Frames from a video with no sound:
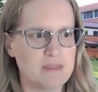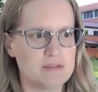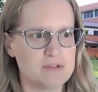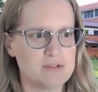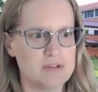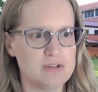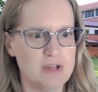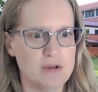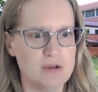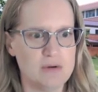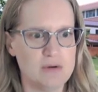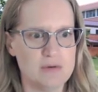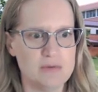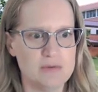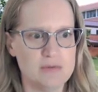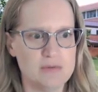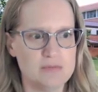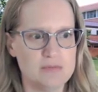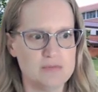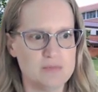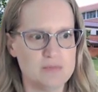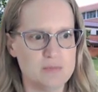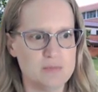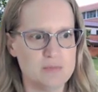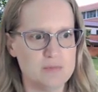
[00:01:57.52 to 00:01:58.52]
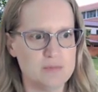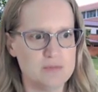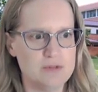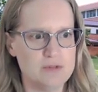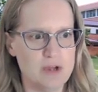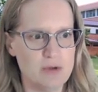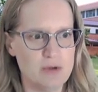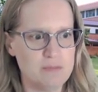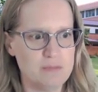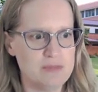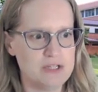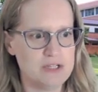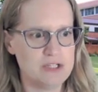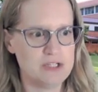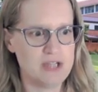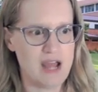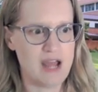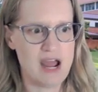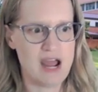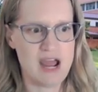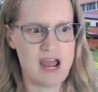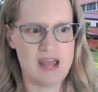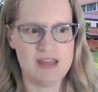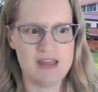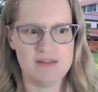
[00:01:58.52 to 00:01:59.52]
So don't be
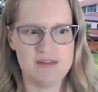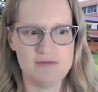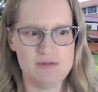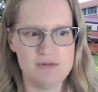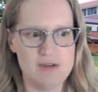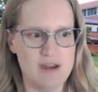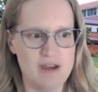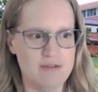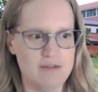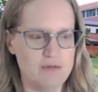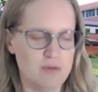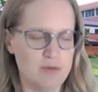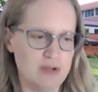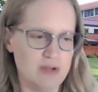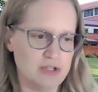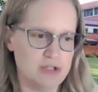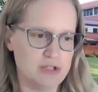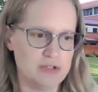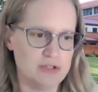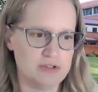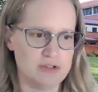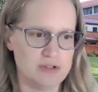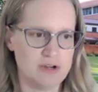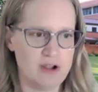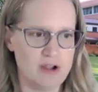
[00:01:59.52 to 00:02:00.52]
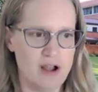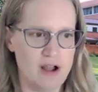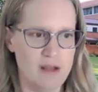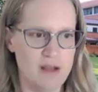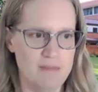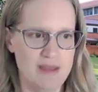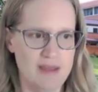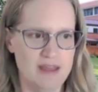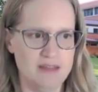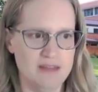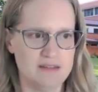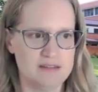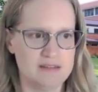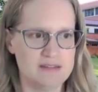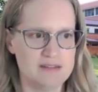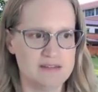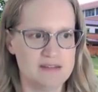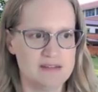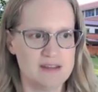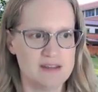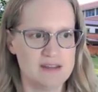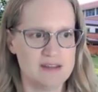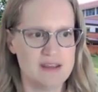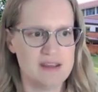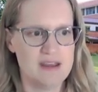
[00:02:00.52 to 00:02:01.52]
shy if you have questions or
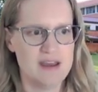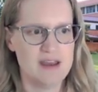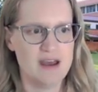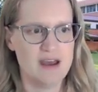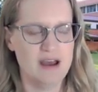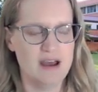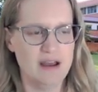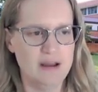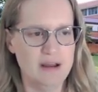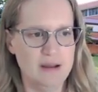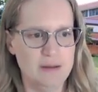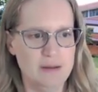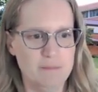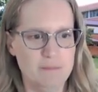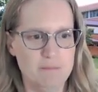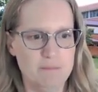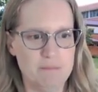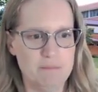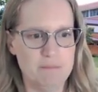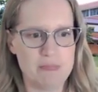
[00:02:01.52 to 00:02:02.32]
comments. We're